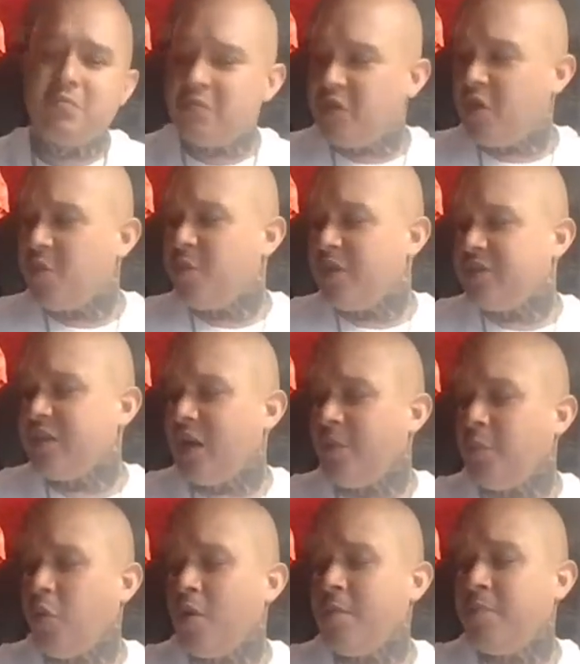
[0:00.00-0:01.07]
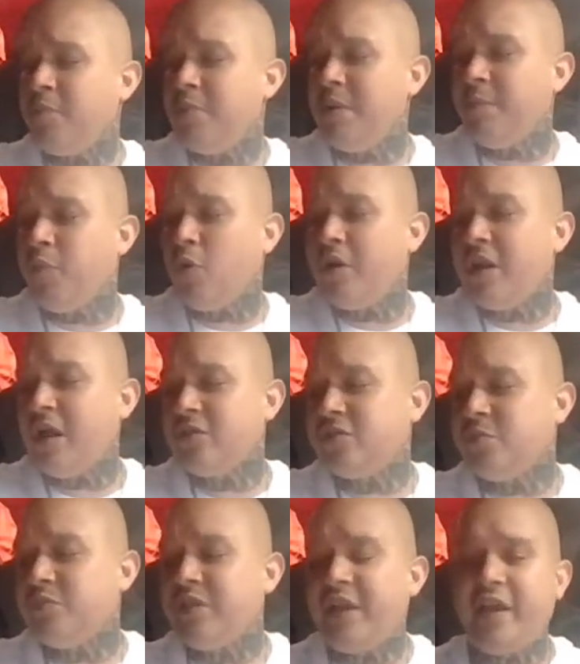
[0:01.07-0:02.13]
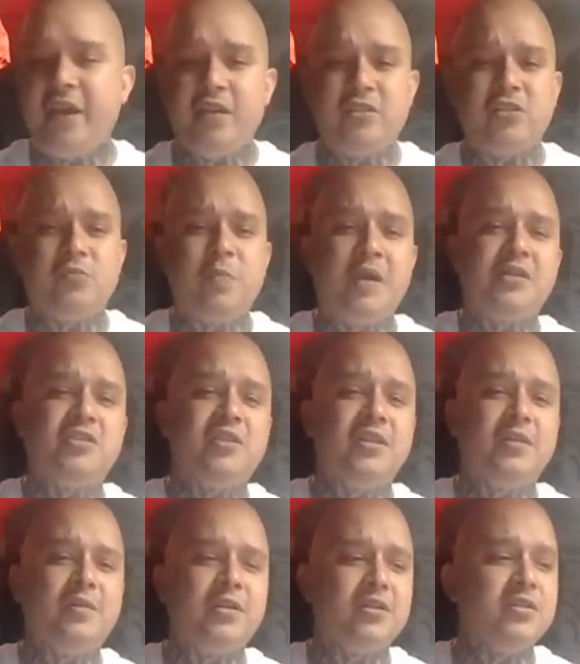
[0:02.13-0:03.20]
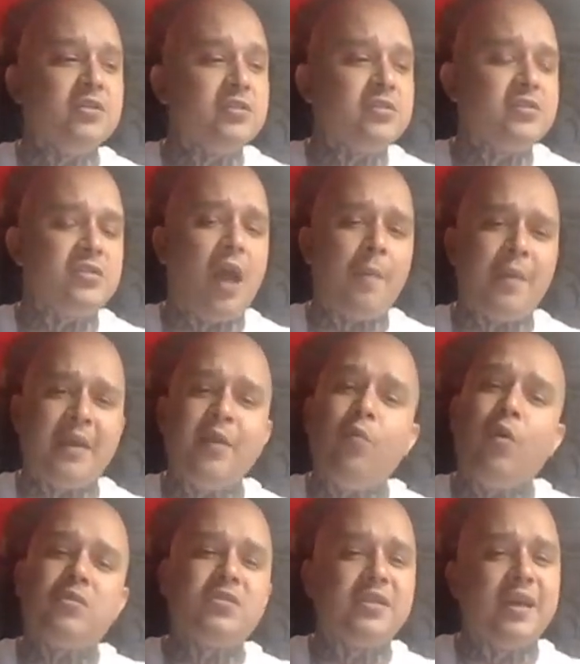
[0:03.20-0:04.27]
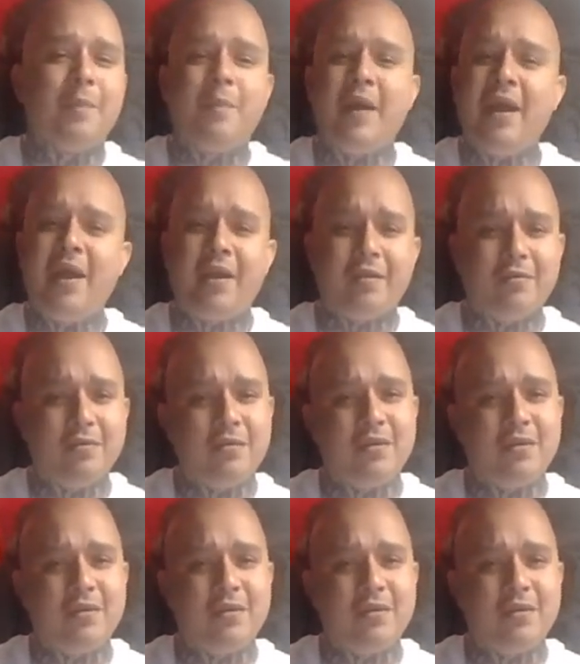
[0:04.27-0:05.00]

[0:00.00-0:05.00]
yeah, I mean, I'll pinpoint out some things, especially because I mean he wants to get paid.